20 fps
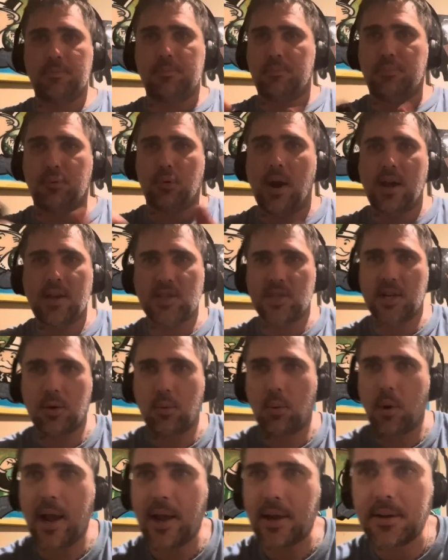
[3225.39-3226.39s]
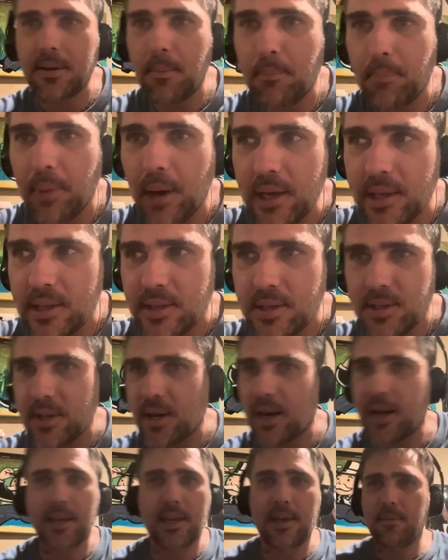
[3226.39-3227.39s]
pressing random buttons and
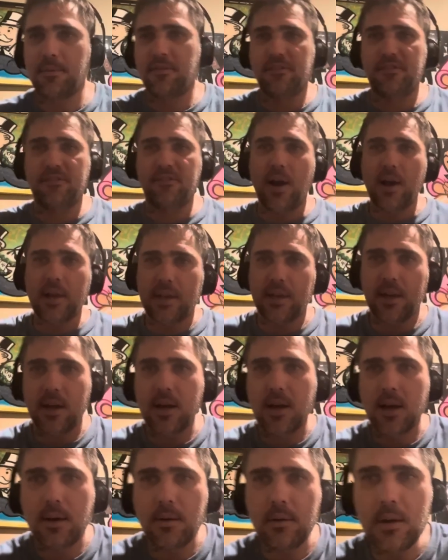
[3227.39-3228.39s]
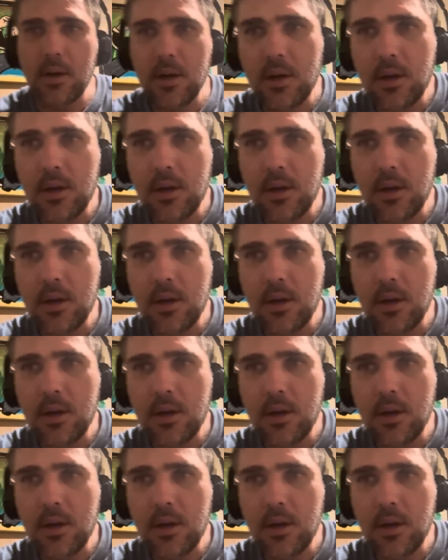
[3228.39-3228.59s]
I keep fucking up.